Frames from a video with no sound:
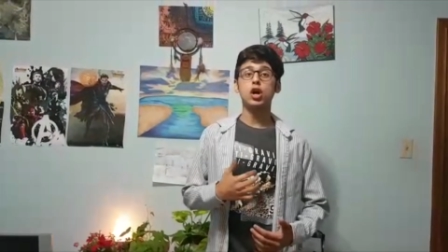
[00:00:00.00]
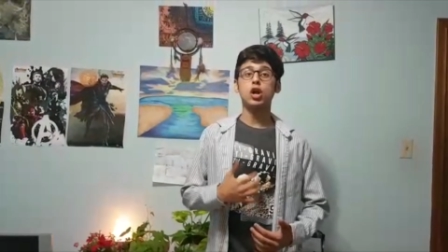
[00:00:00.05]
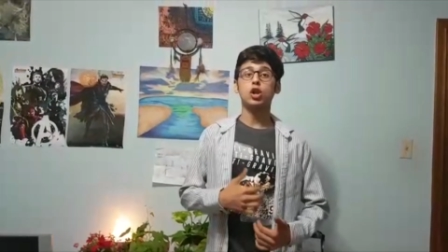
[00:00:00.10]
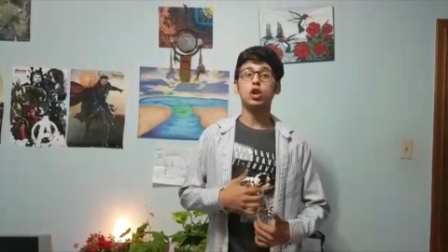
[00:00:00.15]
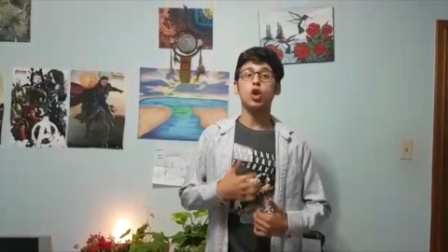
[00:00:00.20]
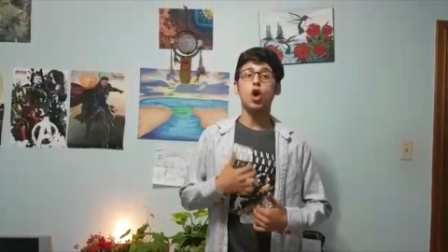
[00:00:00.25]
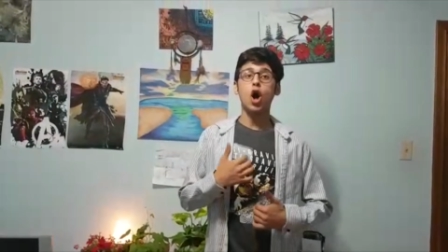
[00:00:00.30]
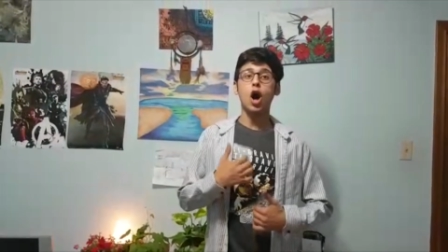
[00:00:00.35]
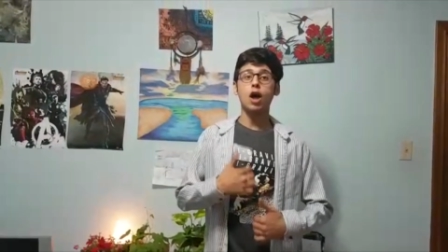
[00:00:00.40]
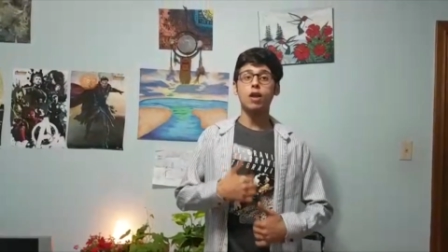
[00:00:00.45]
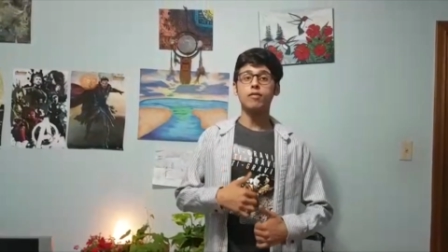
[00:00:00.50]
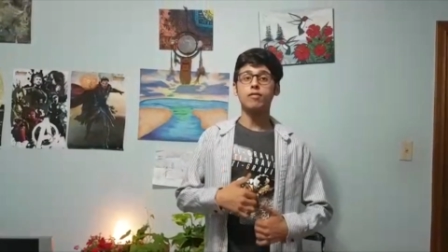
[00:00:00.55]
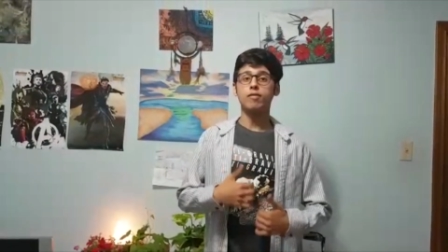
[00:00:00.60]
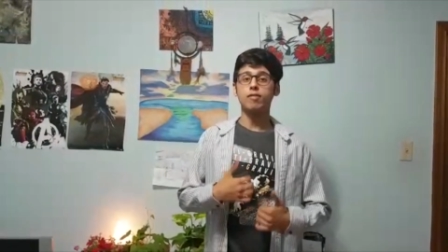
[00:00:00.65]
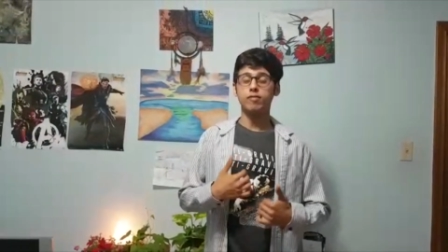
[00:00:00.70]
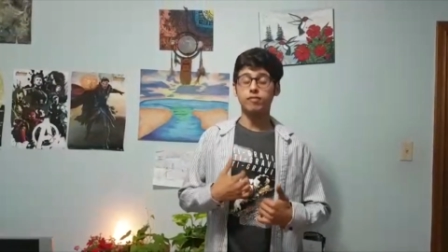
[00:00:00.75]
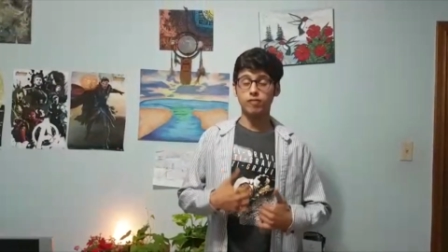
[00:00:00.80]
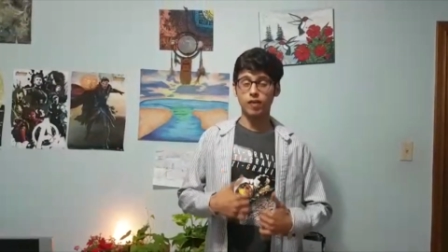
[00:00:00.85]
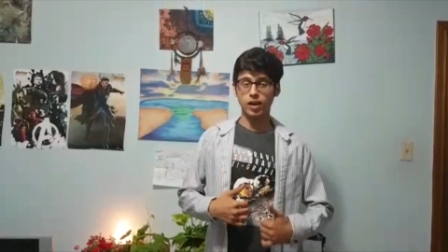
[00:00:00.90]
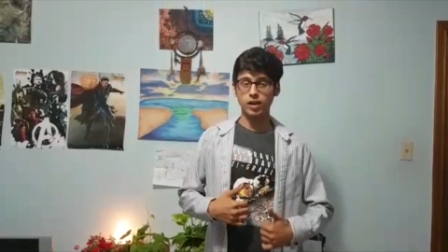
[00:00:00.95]
a lot of
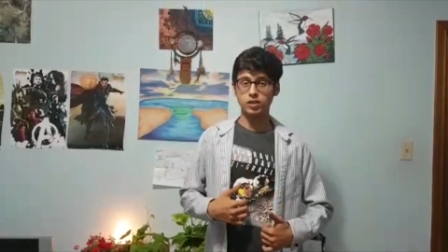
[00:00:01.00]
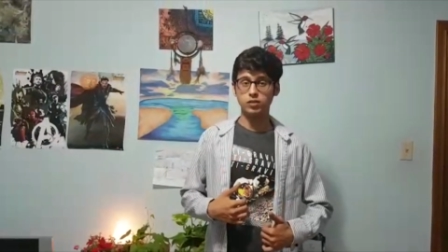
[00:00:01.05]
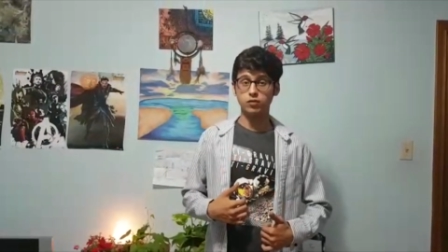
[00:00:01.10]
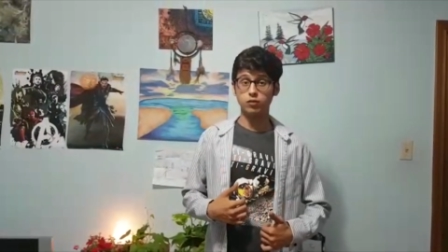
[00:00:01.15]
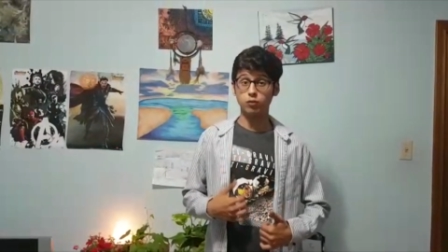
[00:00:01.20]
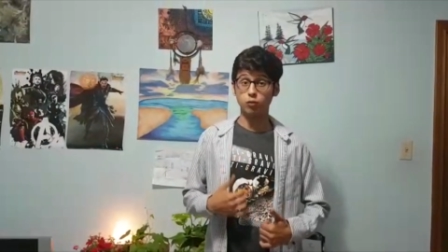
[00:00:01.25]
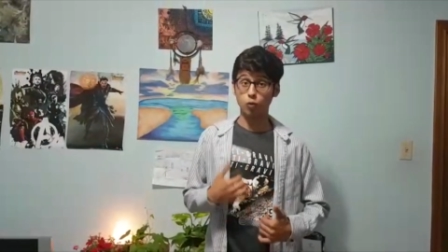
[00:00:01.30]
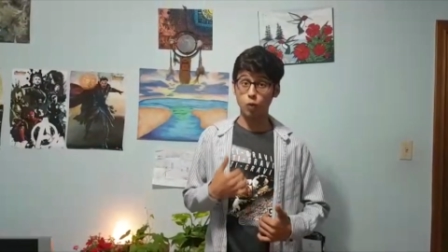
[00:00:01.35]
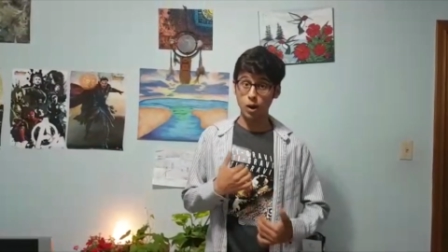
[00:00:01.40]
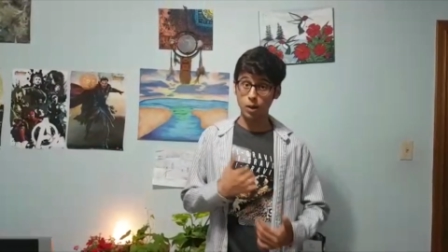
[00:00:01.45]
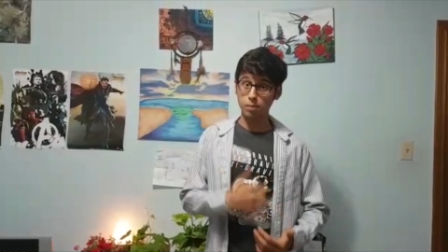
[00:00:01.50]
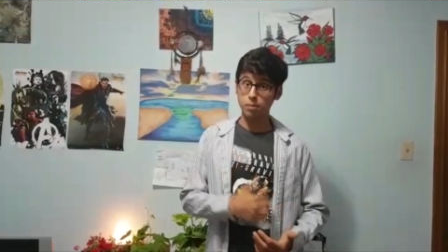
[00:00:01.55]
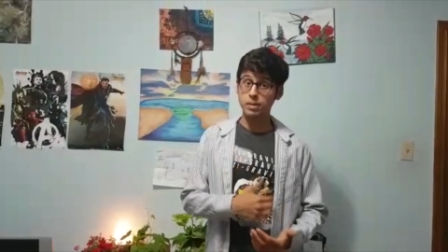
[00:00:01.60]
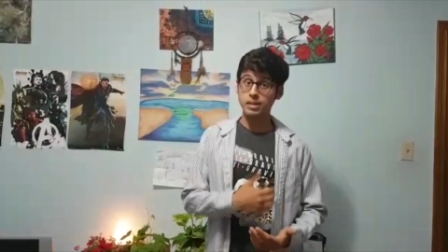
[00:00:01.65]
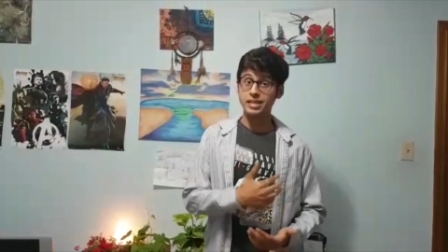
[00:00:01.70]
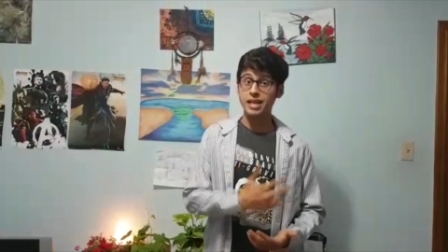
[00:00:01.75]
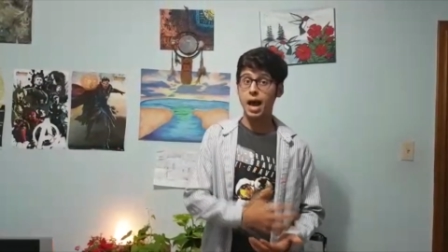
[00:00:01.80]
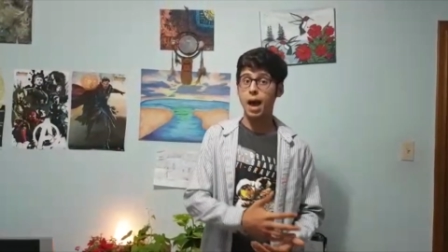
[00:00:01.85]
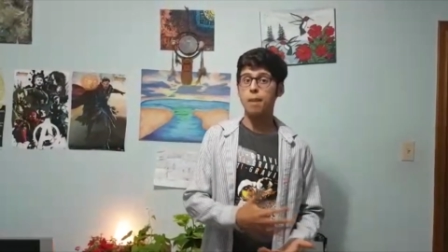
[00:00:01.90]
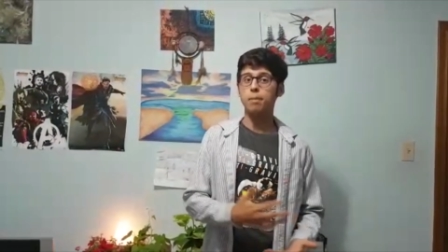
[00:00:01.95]
effects when
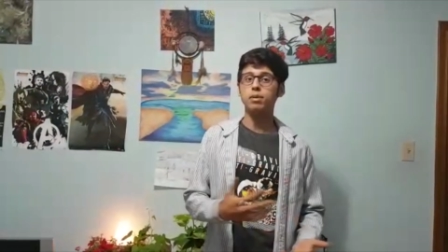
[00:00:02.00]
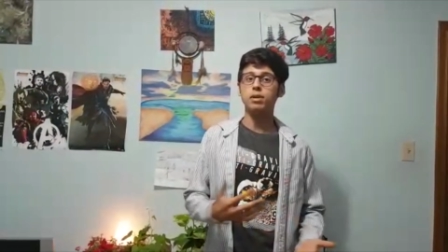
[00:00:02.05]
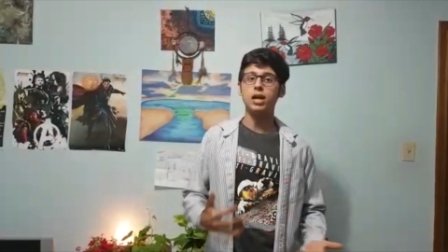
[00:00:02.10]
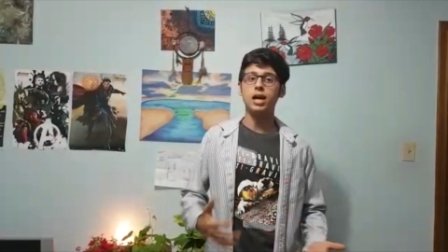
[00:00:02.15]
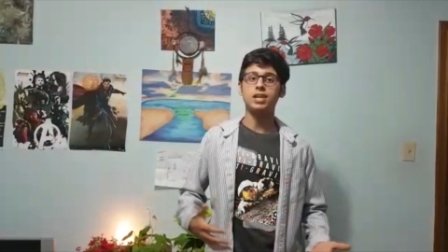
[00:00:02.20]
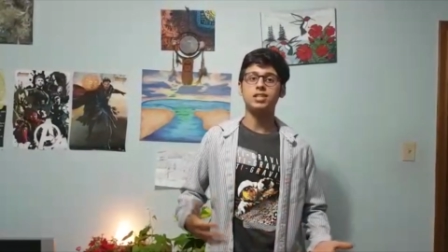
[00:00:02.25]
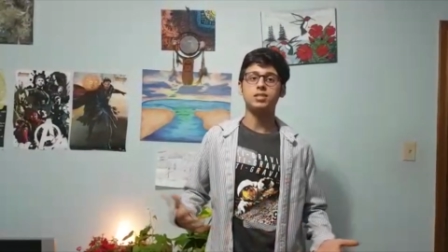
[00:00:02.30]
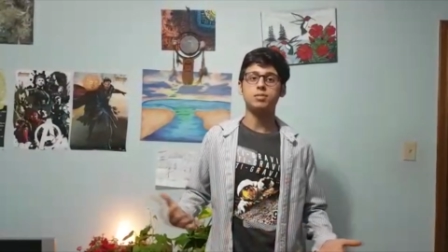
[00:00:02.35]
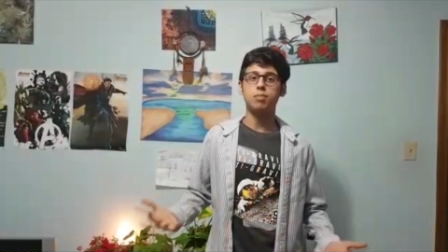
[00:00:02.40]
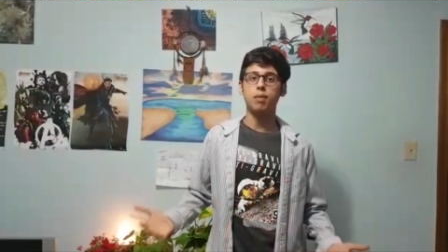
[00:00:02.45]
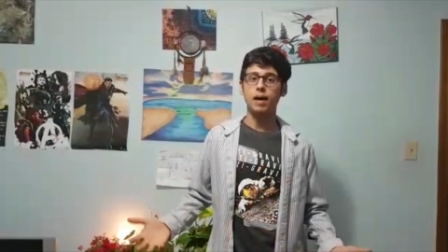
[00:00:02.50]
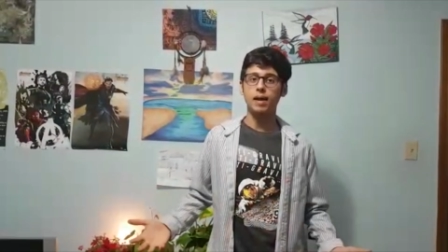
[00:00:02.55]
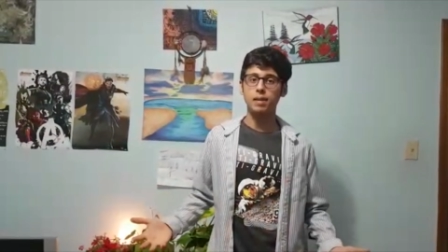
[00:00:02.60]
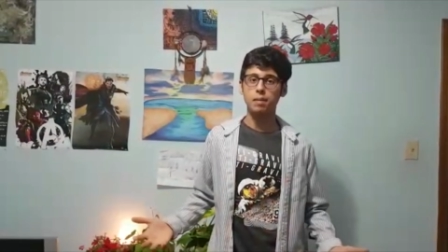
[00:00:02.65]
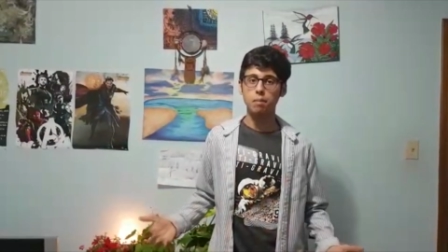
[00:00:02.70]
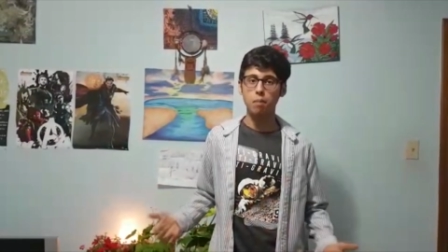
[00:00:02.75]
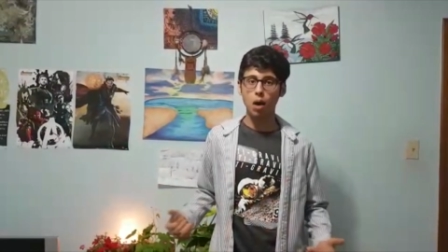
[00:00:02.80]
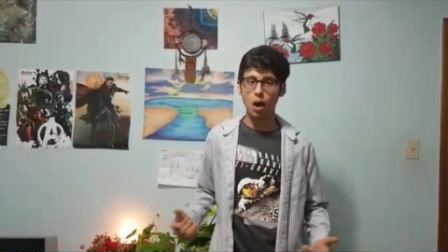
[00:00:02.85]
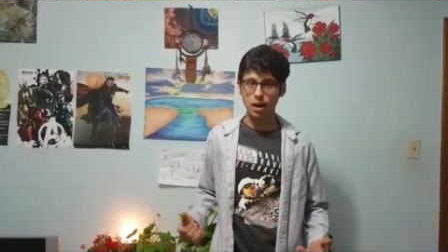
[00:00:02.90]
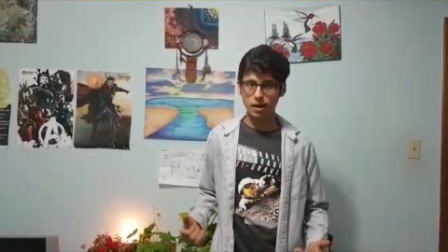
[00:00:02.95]
metabolized by
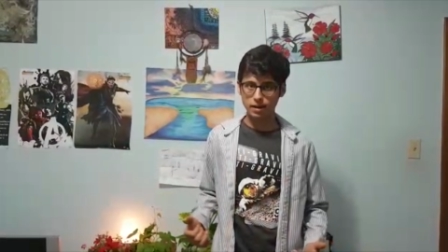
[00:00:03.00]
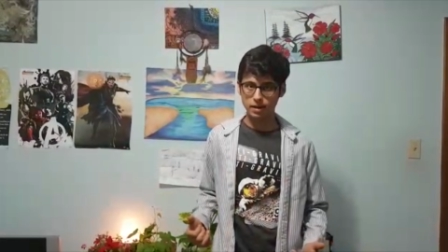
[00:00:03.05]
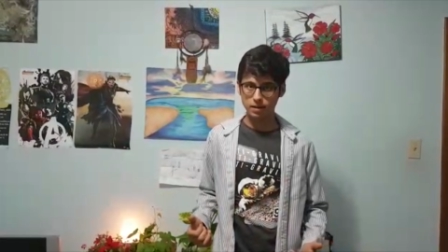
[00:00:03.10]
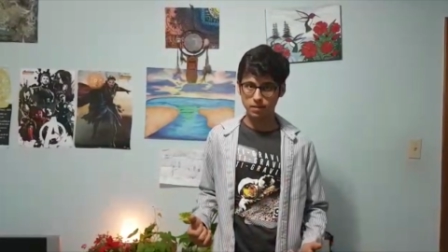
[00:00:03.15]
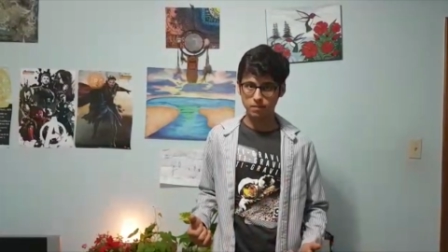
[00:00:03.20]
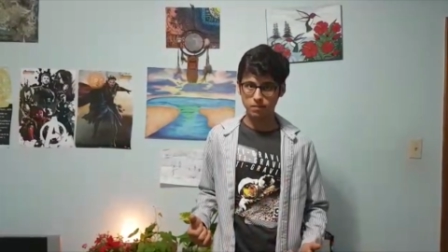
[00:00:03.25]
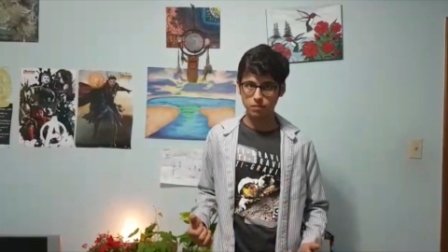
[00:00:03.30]
the body.